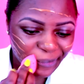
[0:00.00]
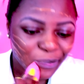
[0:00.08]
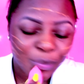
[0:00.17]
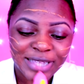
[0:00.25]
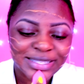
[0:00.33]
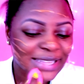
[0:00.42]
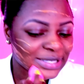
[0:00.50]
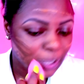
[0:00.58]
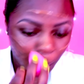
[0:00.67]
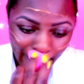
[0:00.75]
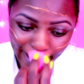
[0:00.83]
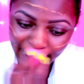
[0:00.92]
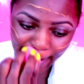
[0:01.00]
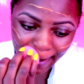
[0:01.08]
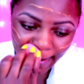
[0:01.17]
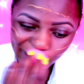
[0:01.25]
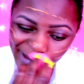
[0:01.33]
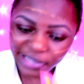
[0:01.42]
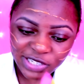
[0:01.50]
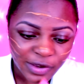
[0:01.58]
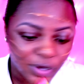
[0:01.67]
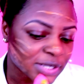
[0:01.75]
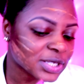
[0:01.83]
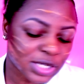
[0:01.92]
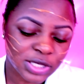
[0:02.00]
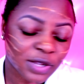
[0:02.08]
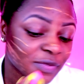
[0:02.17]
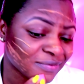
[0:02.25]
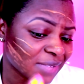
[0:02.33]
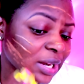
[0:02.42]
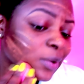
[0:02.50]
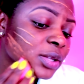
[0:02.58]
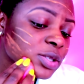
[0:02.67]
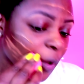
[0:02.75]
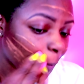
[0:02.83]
Plus, that's still what my channel consists of anyways.